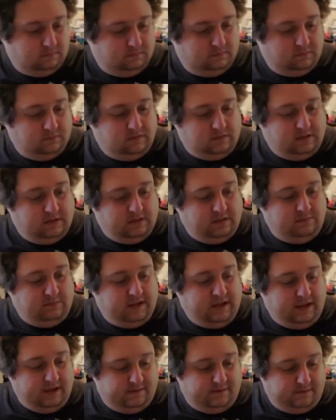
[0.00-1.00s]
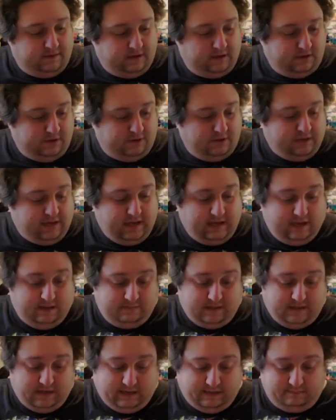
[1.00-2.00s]
And then we have another game
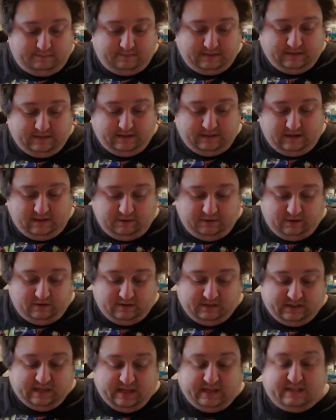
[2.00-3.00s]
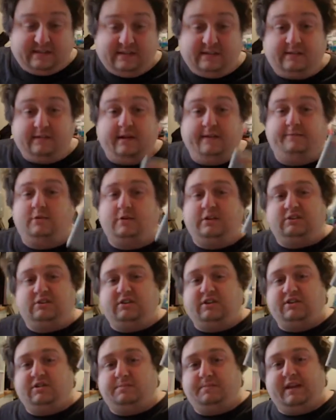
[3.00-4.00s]
that didn't come here in the States, doesn't have a
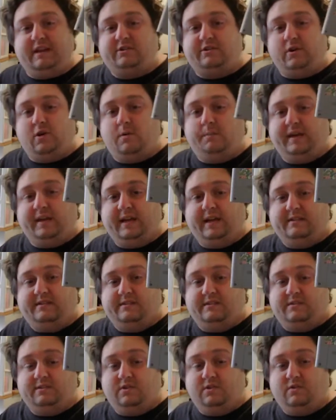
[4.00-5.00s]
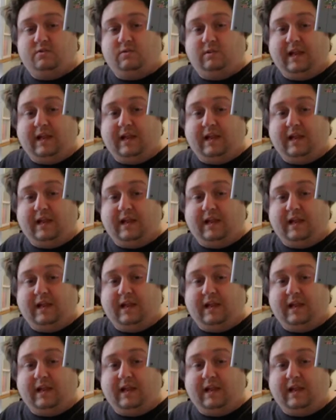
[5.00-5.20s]
translation patch. I hope it gets it soon.